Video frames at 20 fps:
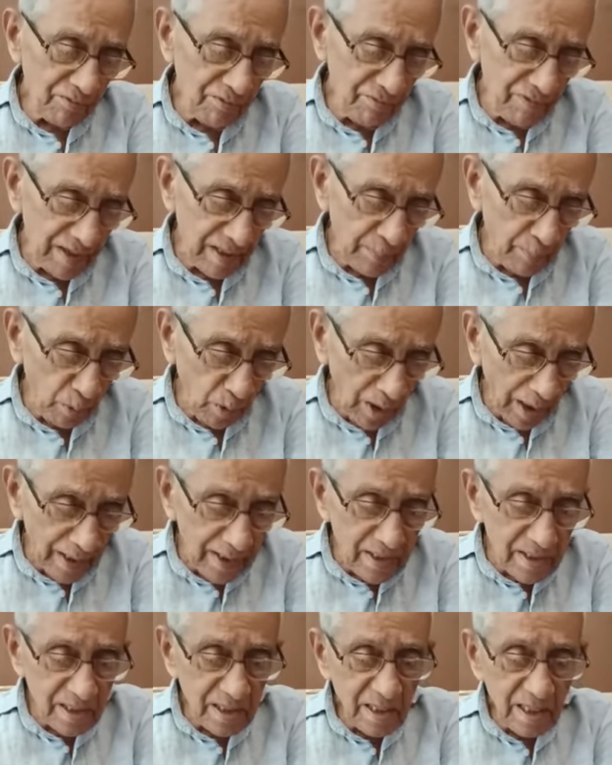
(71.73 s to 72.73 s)
very
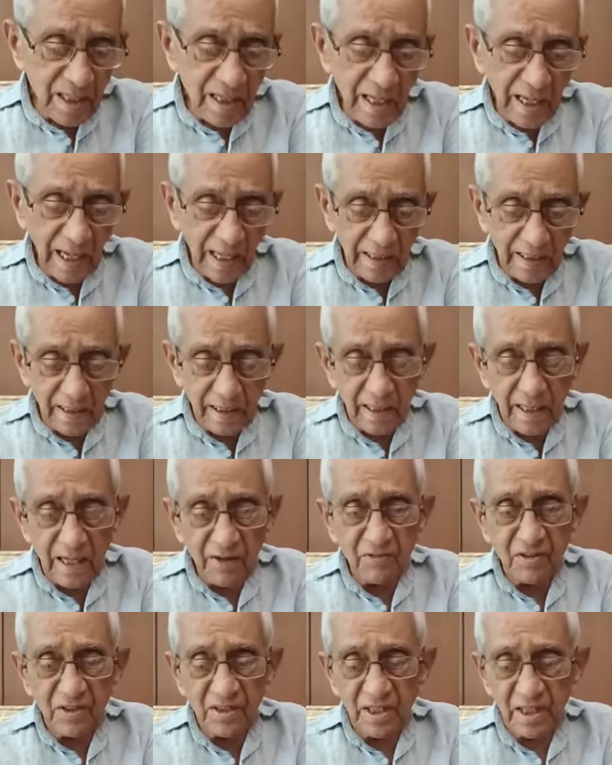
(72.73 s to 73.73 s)
polite, and
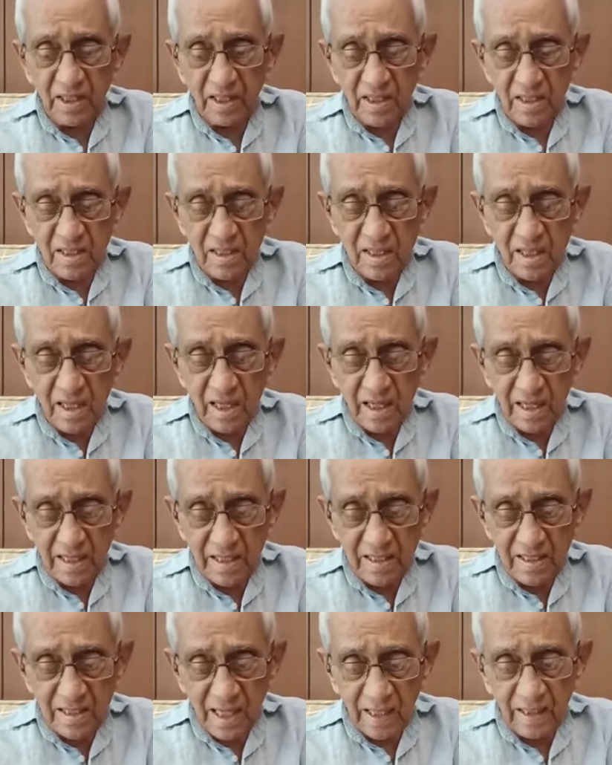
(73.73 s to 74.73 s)
everything
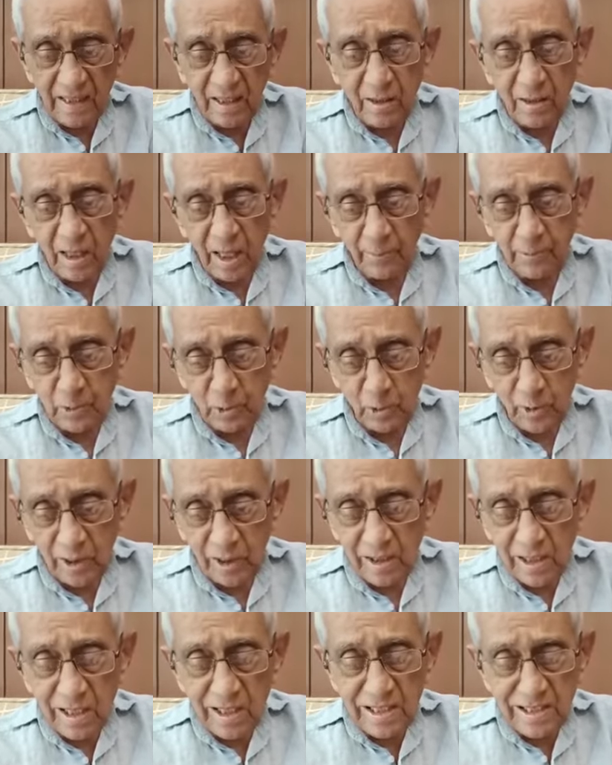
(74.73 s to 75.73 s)
is done up to a